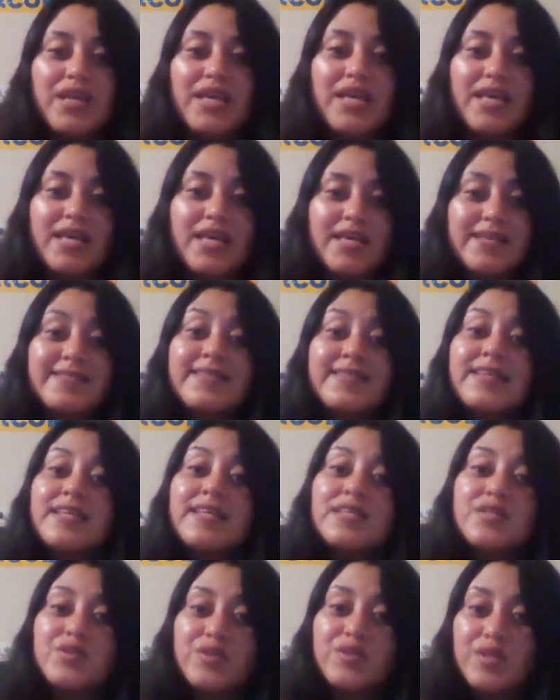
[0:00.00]
is
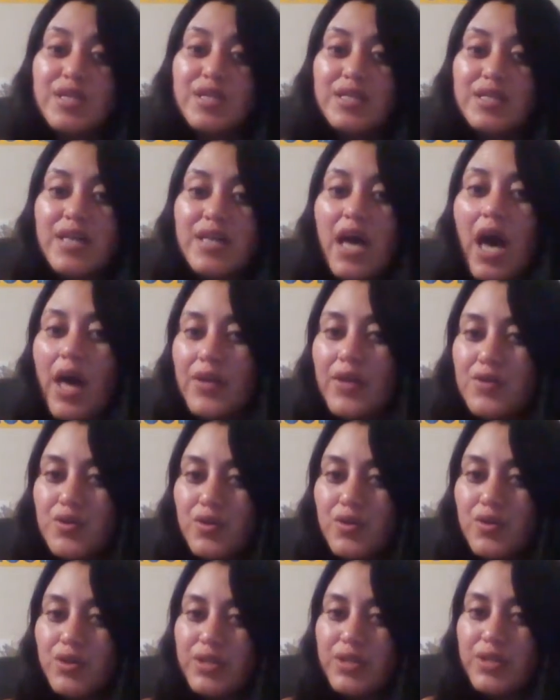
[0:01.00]
sit at
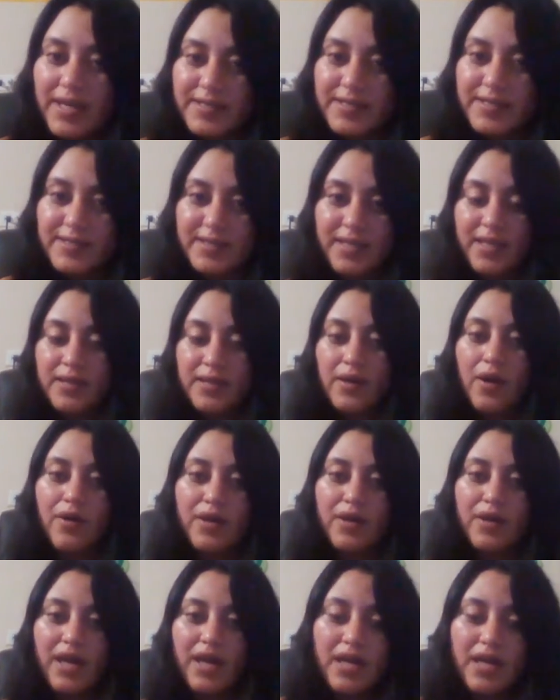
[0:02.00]
your desk.
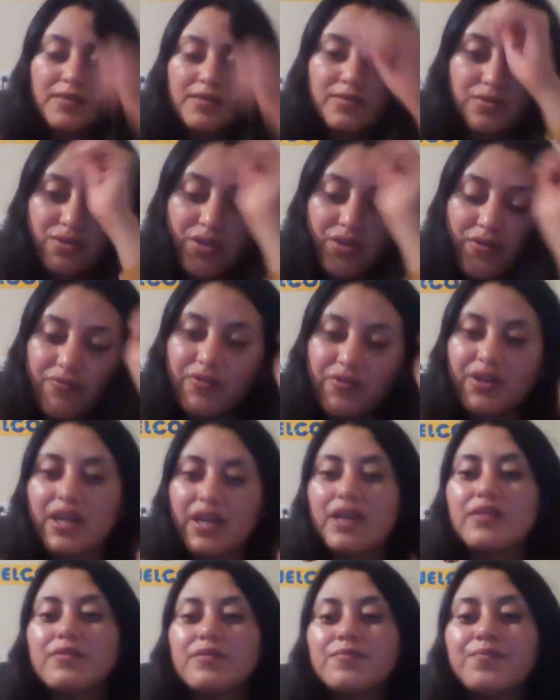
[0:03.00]
Okay? Don't
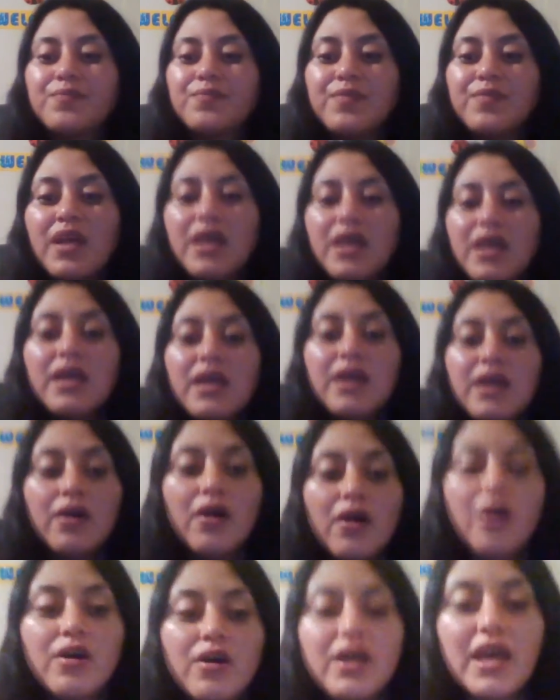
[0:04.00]
forget.
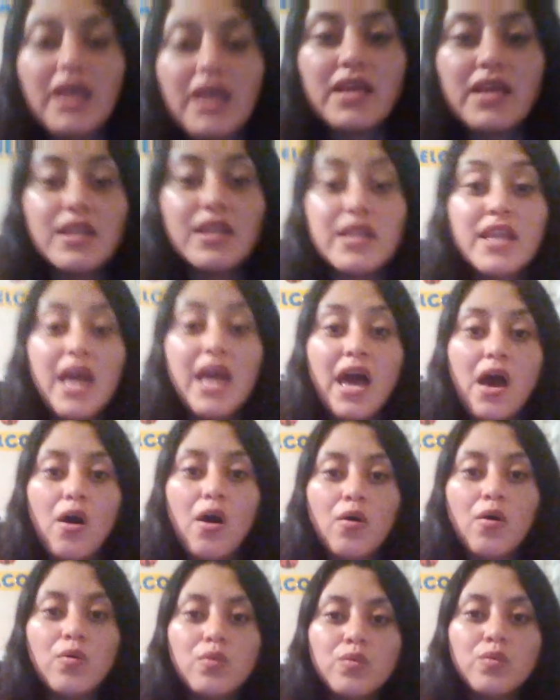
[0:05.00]
Okay,
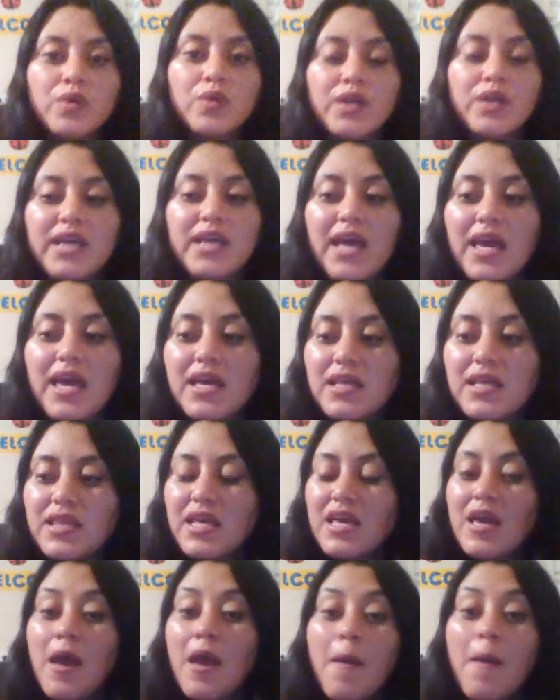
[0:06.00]
now,
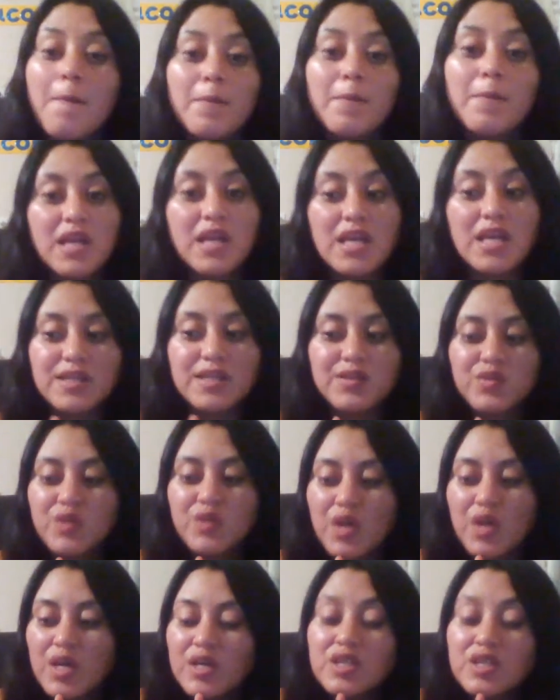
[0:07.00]
Haddie, please
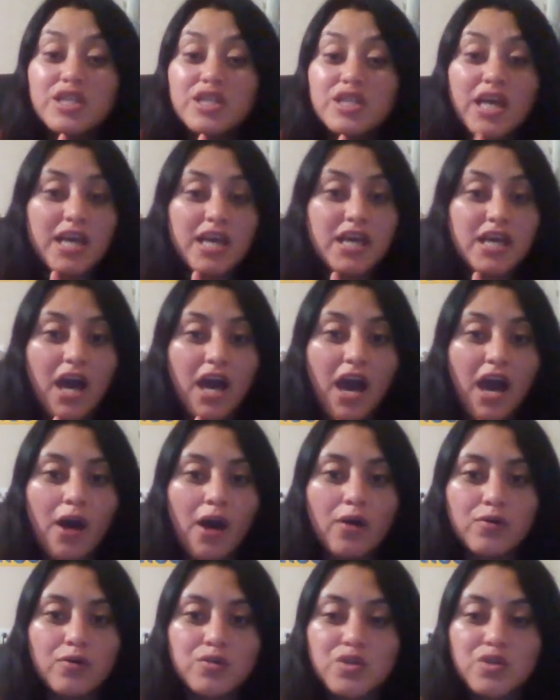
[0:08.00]
take
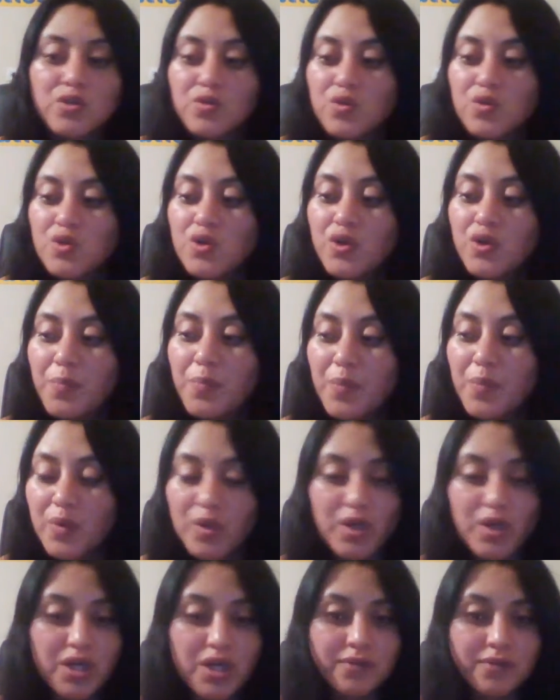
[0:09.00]
out your
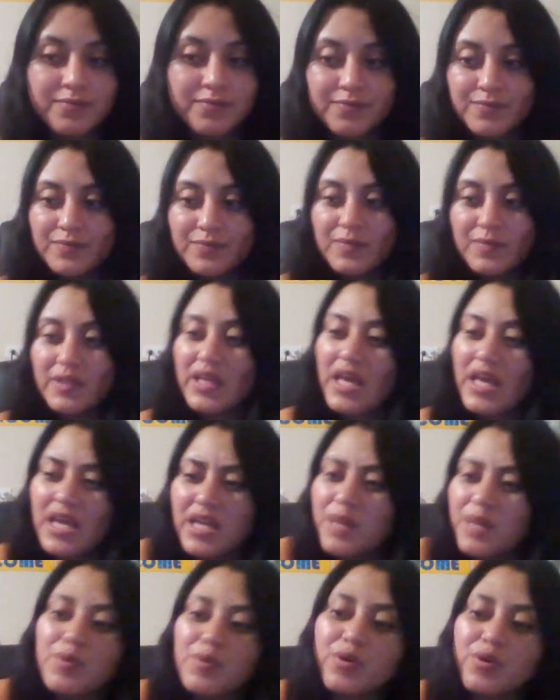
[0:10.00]
book.
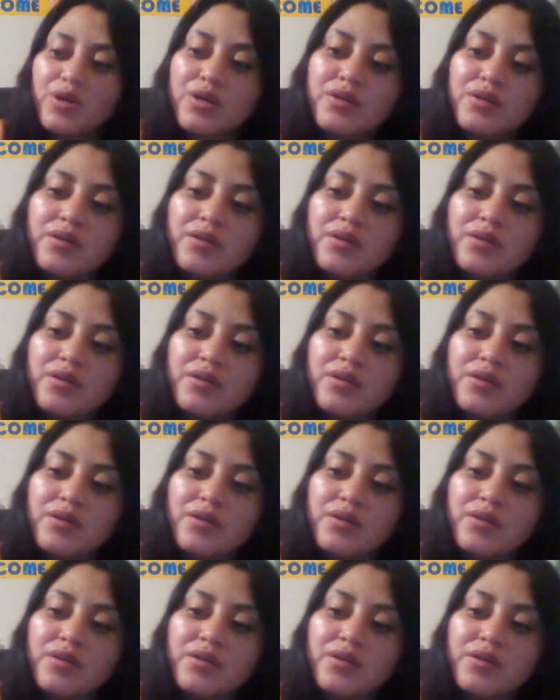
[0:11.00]
Any book.